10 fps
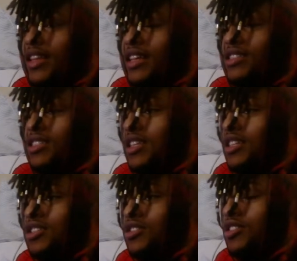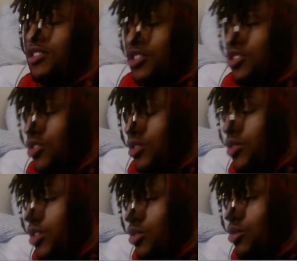It's just
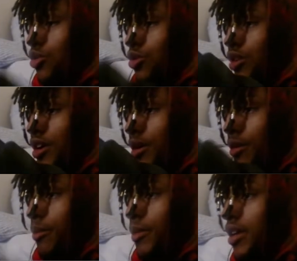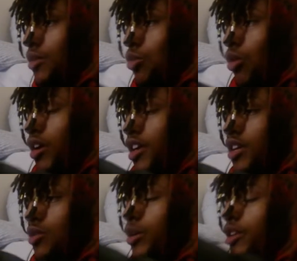literal men
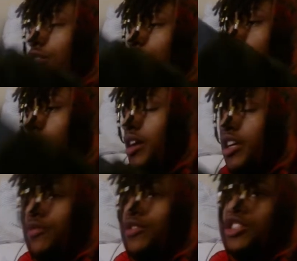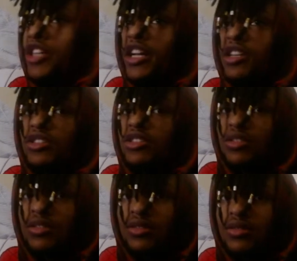walking with pocket vaginas
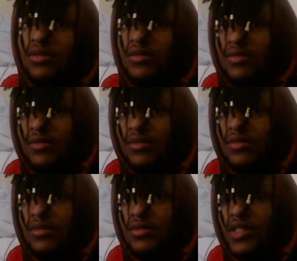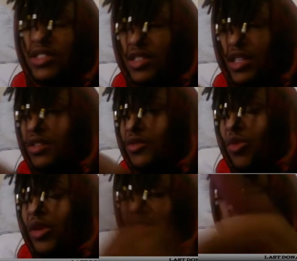instead of
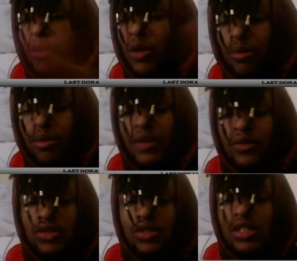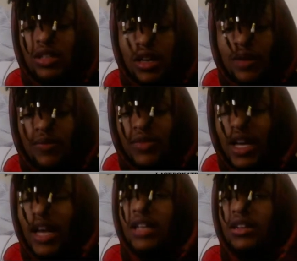what they were previously
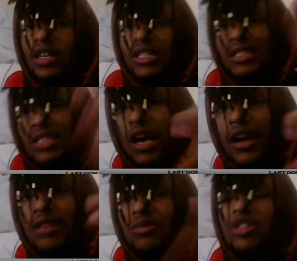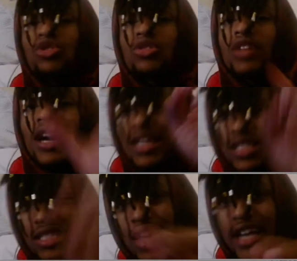not assigned, because you're not
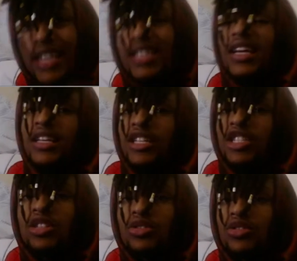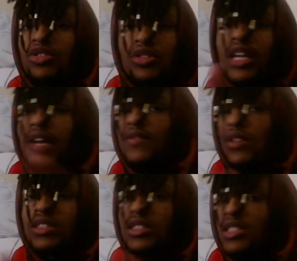assigned any gender. You're never
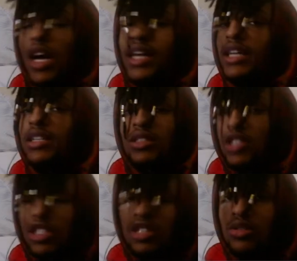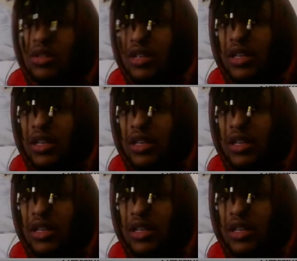assigned a gender.